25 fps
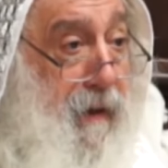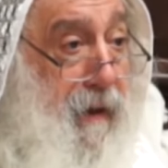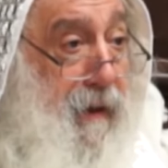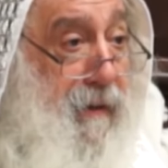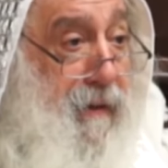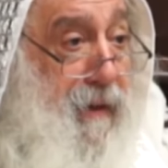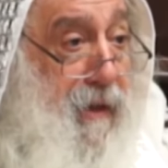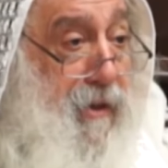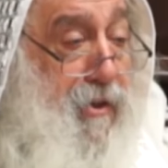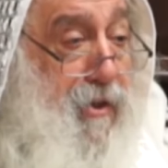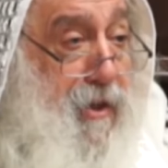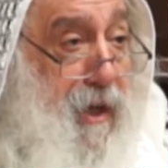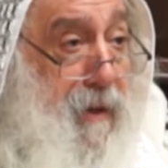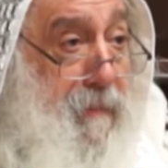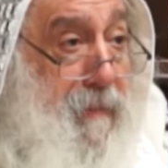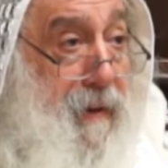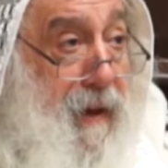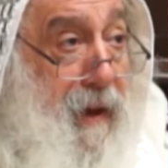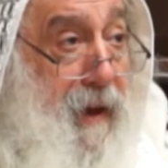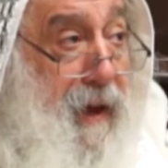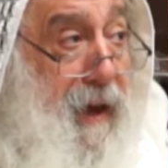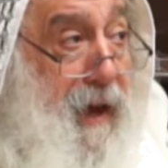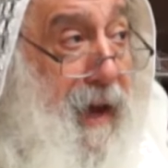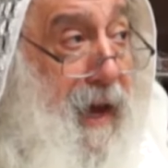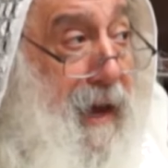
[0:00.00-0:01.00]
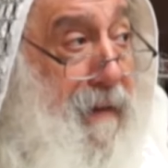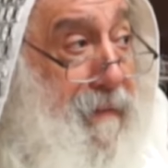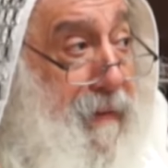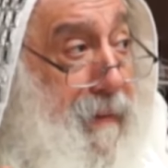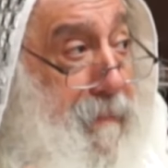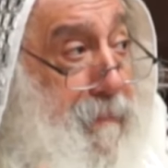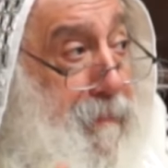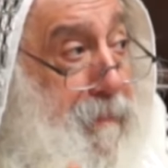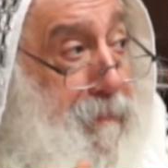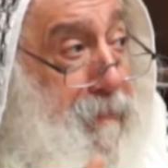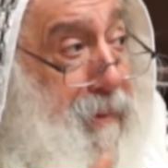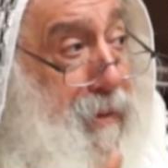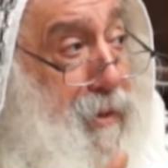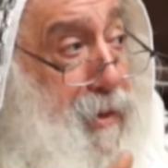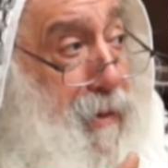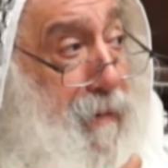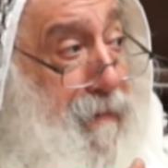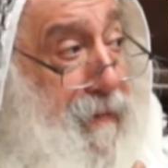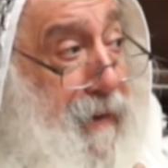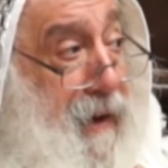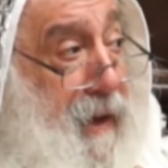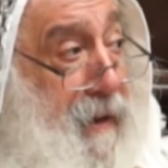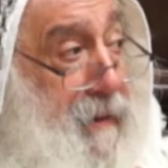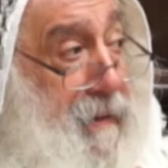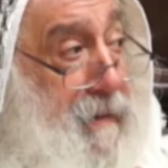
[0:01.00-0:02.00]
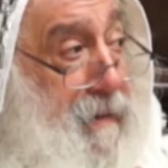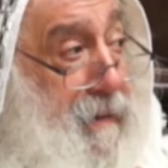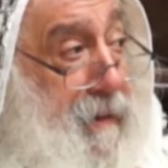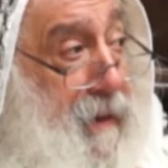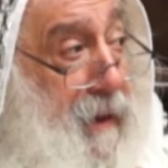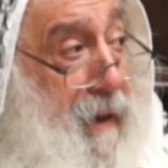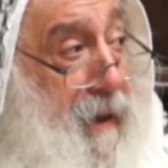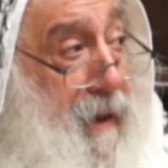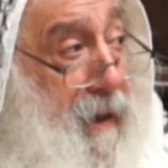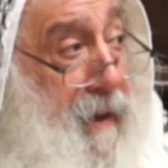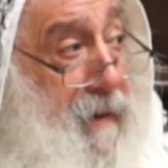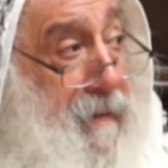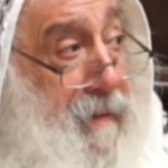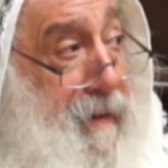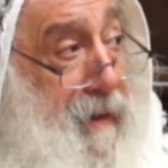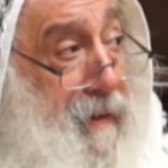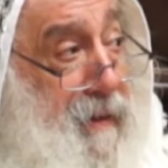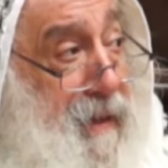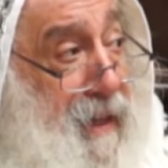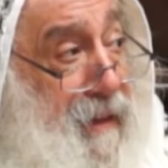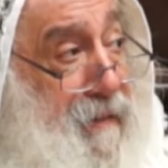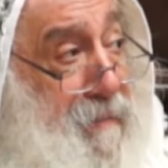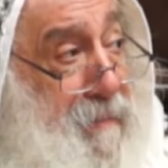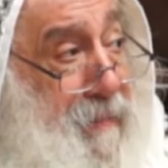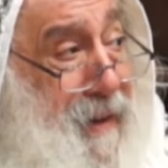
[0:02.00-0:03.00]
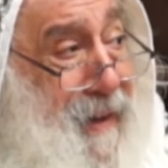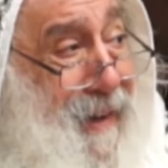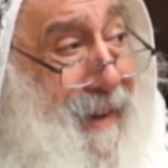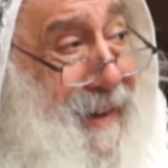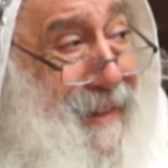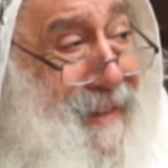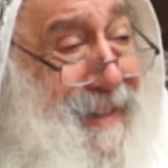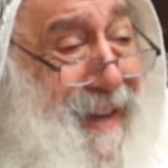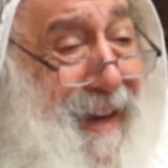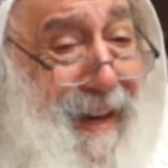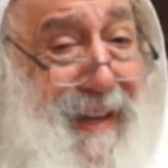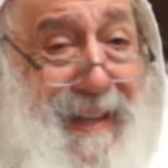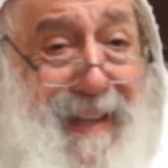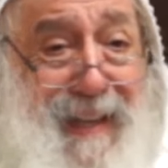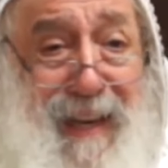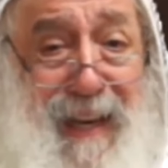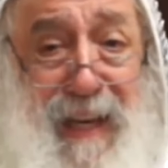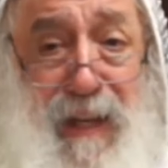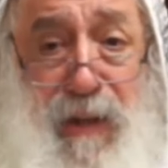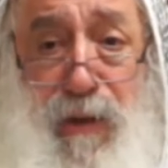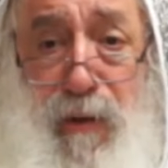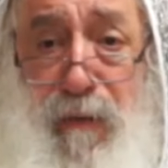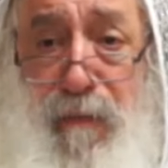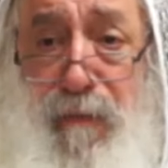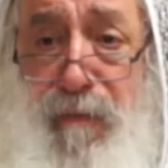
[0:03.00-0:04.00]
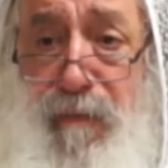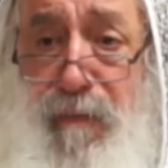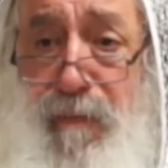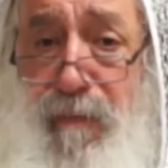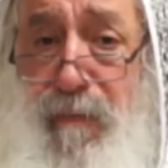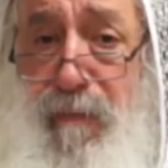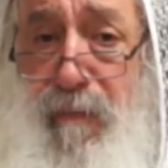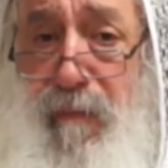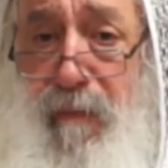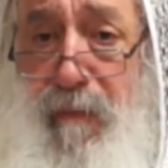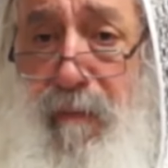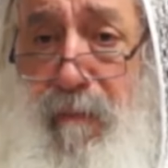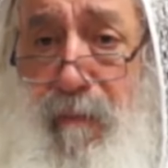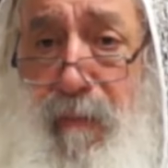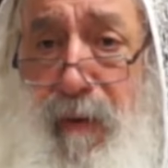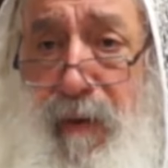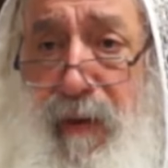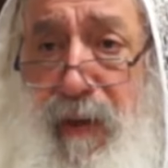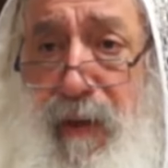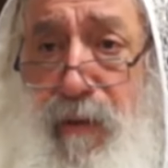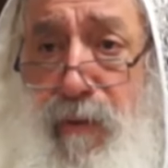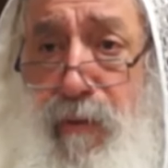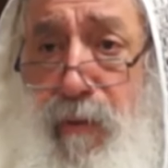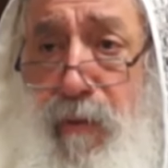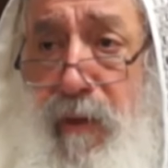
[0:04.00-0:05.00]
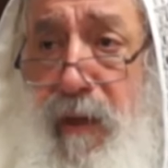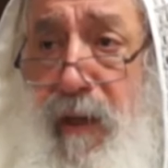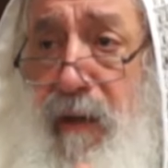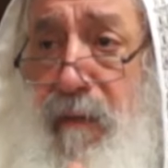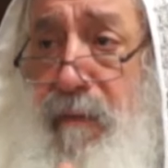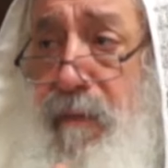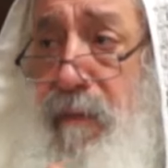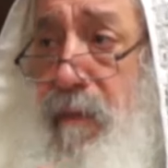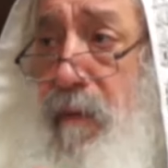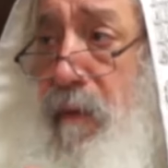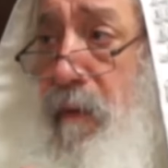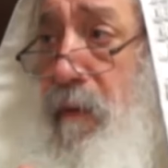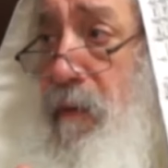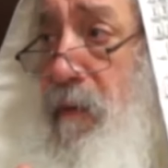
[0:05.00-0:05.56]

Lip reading: And Hashem, I have a piece of land that give me exactly enough money to live.